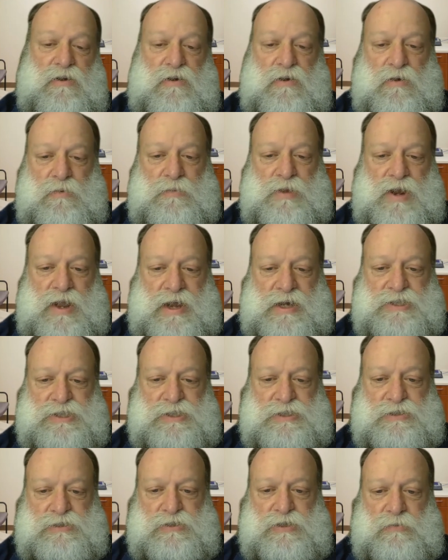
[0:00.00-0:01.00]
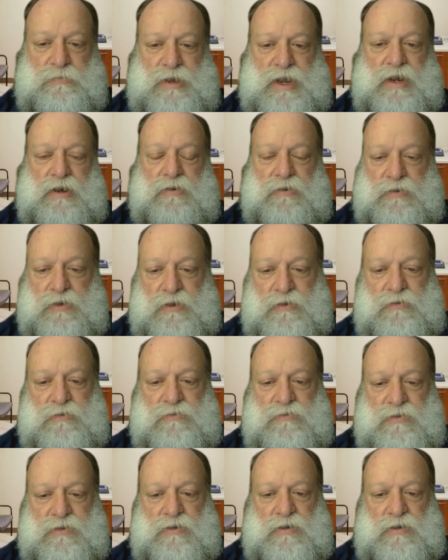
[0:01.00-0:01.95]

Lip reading: home and actually do their medical notes.